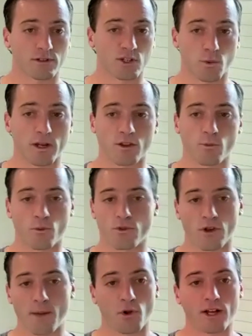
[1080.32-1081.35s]
because the
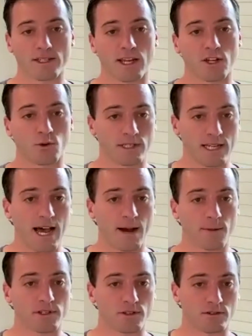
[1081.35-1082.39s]
MLS had to
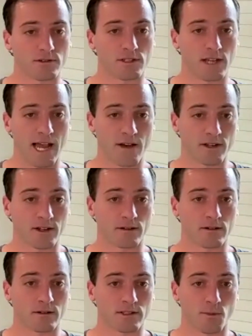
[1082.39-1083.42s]
adapt to
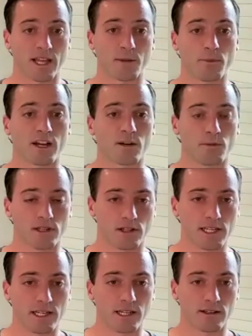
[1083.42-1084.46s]
having someone like Beckham in the
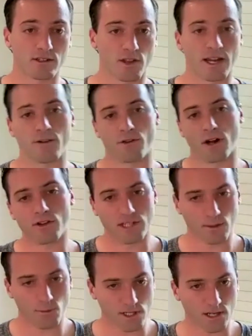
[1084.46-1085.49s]
league. So then every other
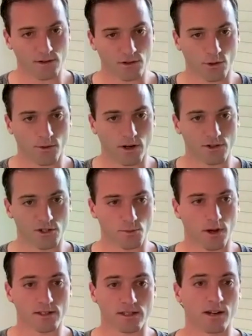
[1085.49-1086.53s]
team was given 3 roster
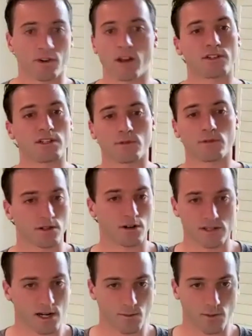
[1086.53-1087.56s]
spots, and every other team could
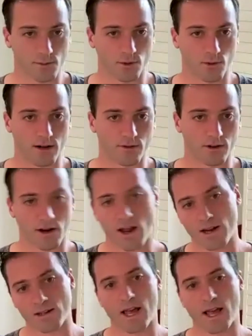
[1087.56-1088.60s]
start signing people, whatever. And
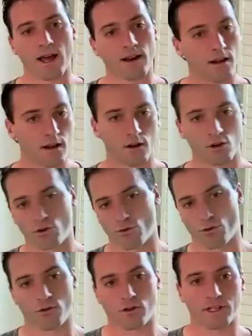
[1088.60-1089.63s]
in that
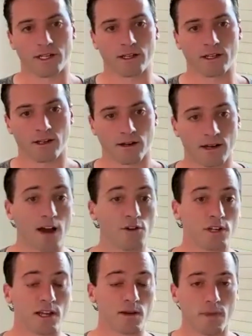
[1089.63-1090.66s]
grew the league. Now
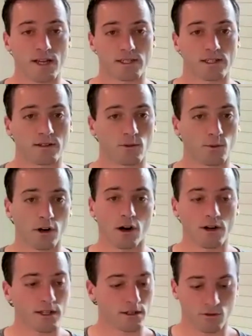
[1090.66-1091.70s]
you get Messi. We're
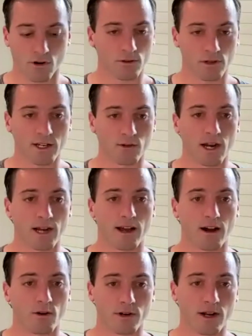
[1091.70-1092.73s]
already a grown league right
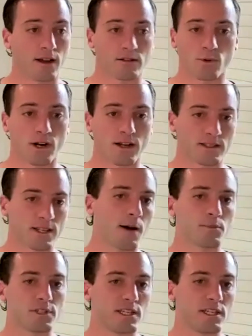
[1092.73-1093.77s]
now. We're not
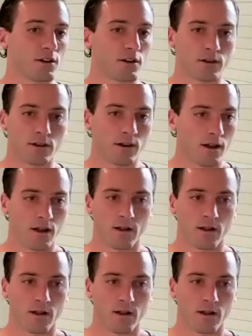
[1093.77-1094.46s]
top tier,